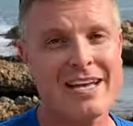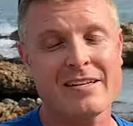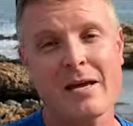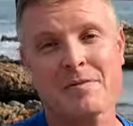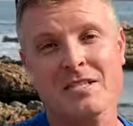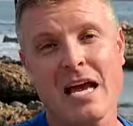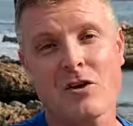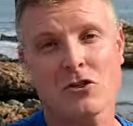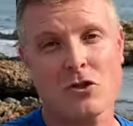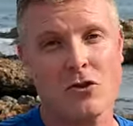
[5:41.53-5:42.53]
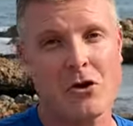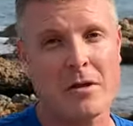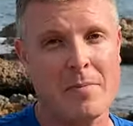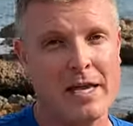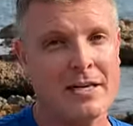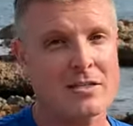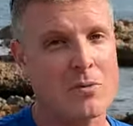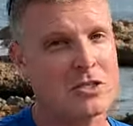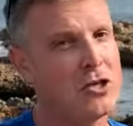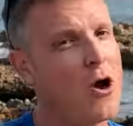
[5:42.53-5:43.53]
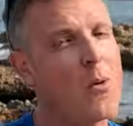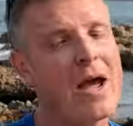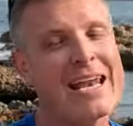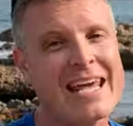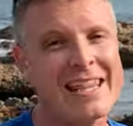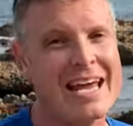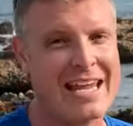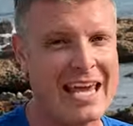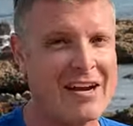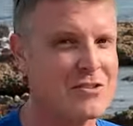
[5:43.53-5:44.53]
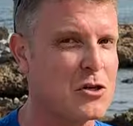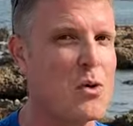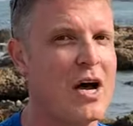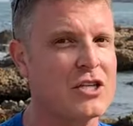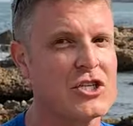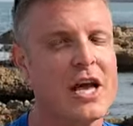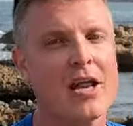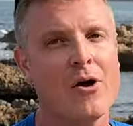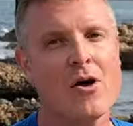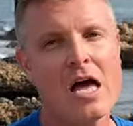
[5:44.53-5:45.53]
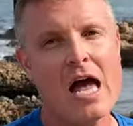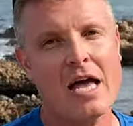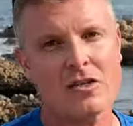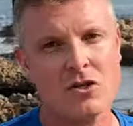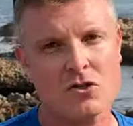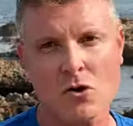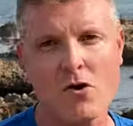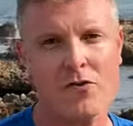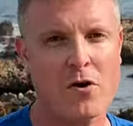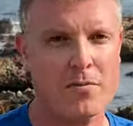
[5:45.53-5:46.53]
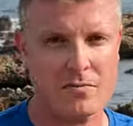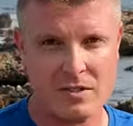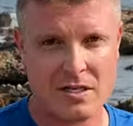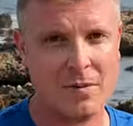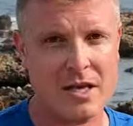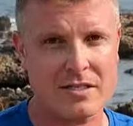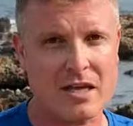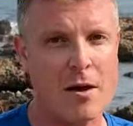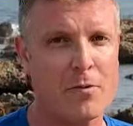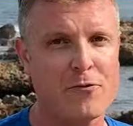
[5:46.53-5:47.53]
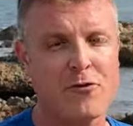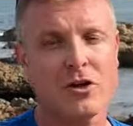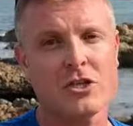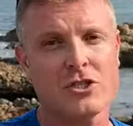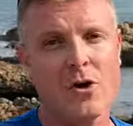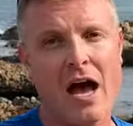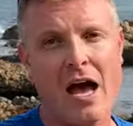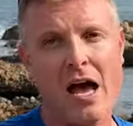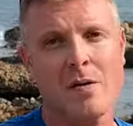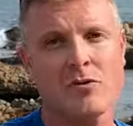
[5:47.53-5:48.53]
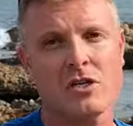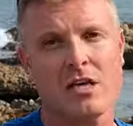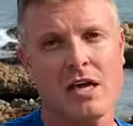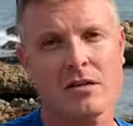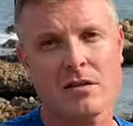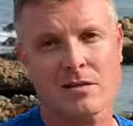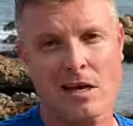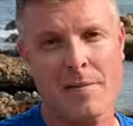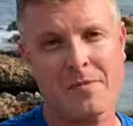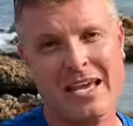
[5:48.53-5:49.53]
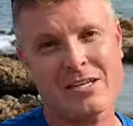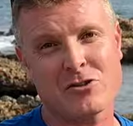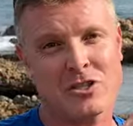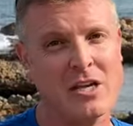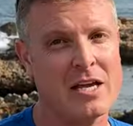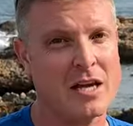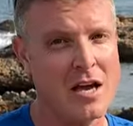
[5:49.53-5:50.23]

Depth's down to 30 meters. I was nowhere near that here. It's quite shallow. And as you saw from some of that sample footage, you are able to get some interesting